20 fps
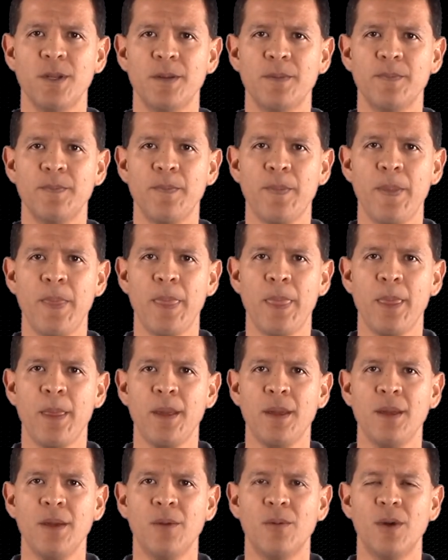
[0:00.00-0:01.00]

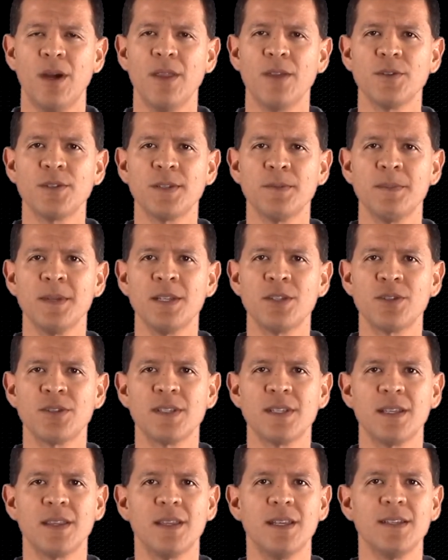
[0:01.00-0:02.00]
Well, there's some
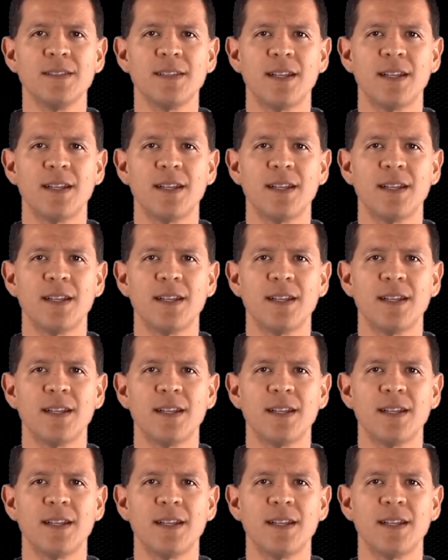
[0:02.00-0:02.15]
interesting things